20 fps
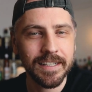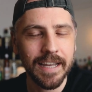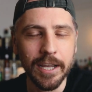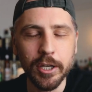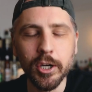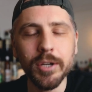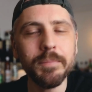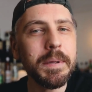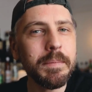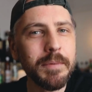I
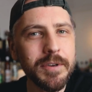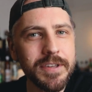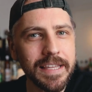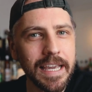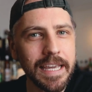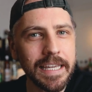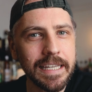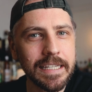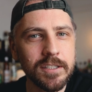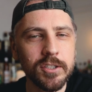could be
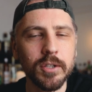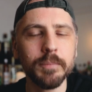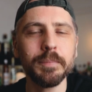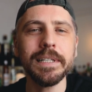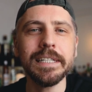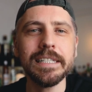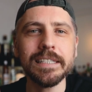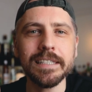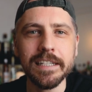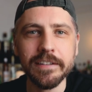mistaken, so
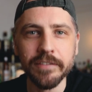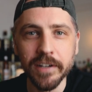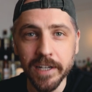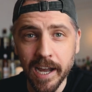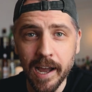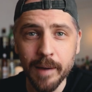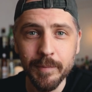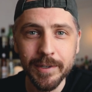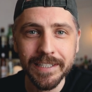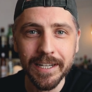please leave a
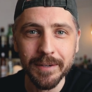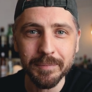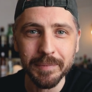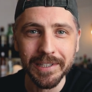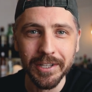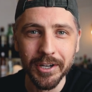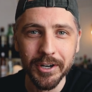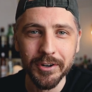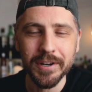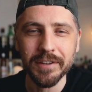comment down
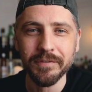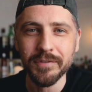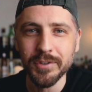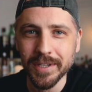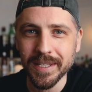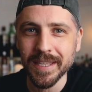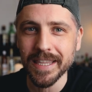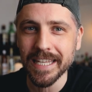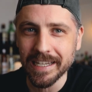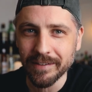below if you
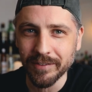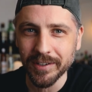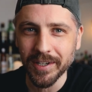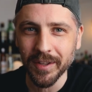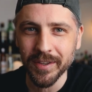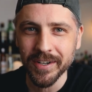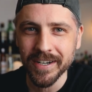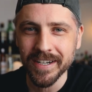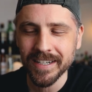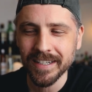can think of
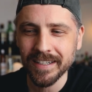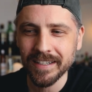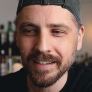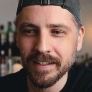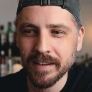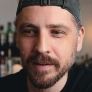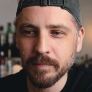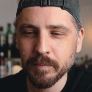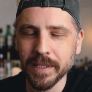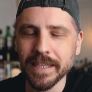another,
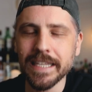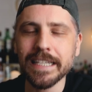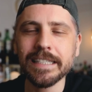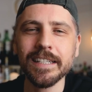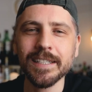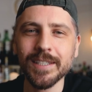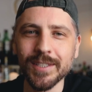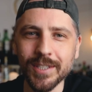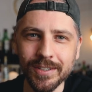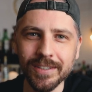but this
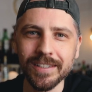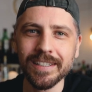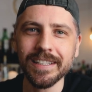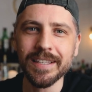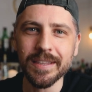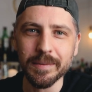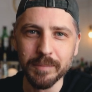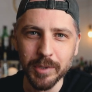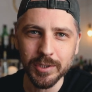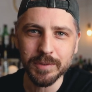is
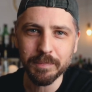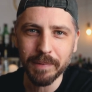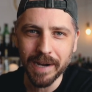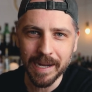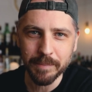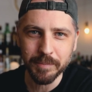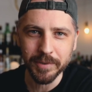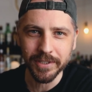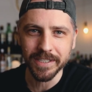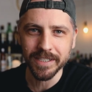certainly the most
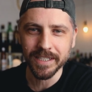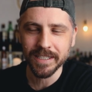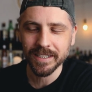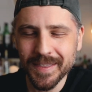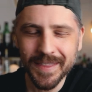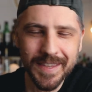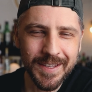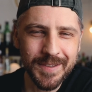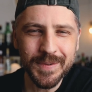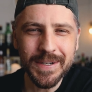popular.
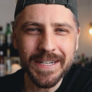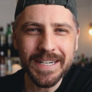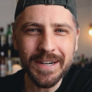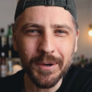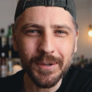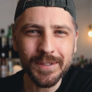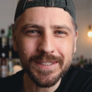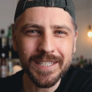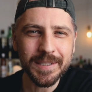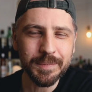This one
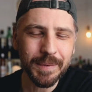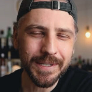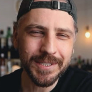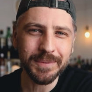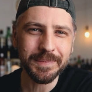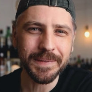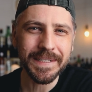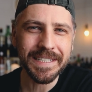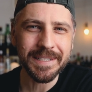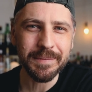holds a
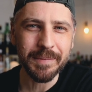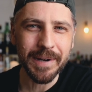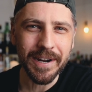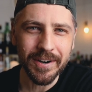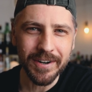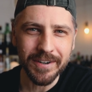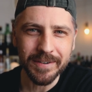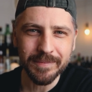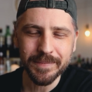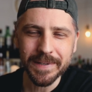special place in my
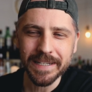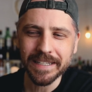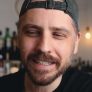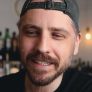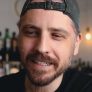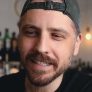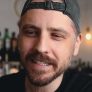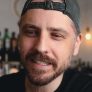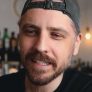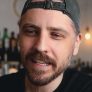heart
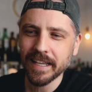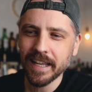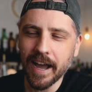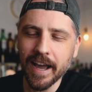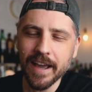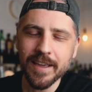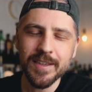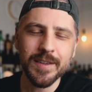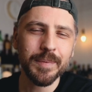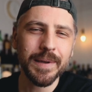because
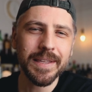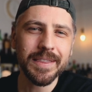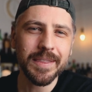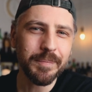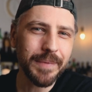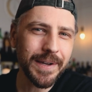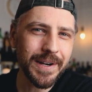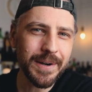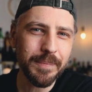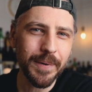I spent
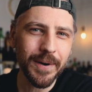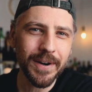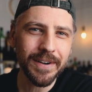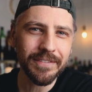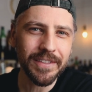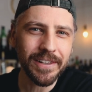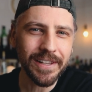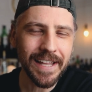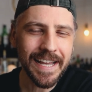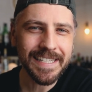the better part
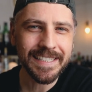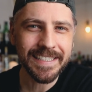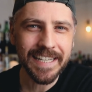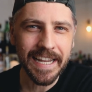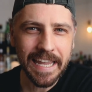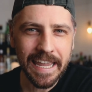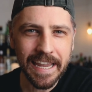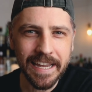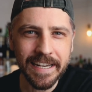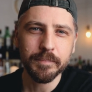of the last
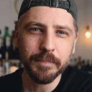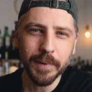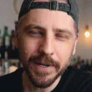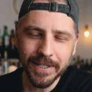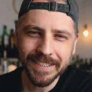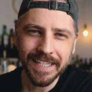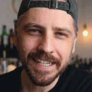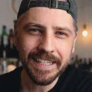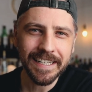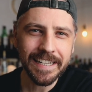decade
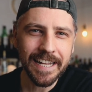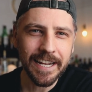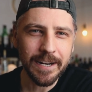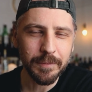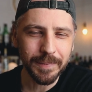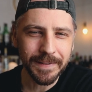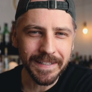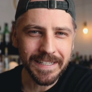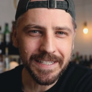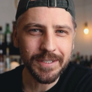bartending at
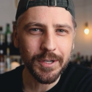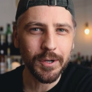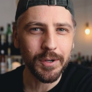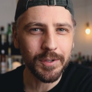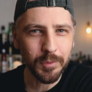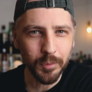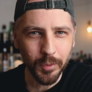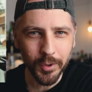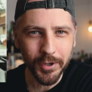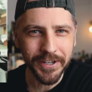a place
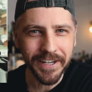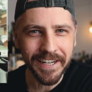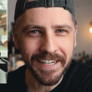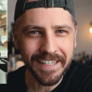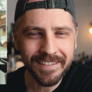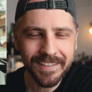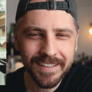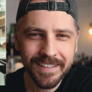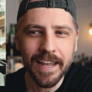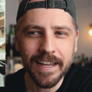called Ward
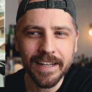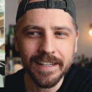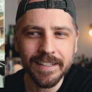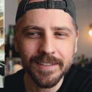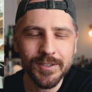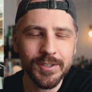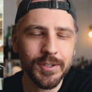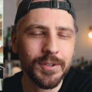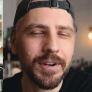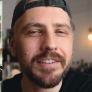8,
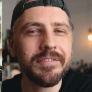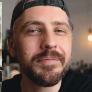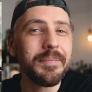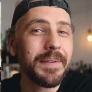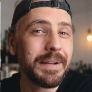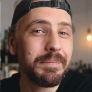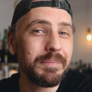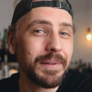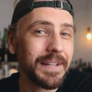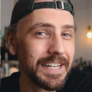and so I've
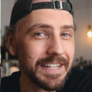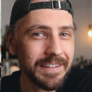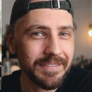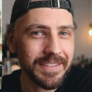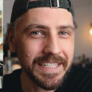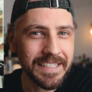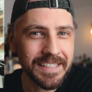made plenty of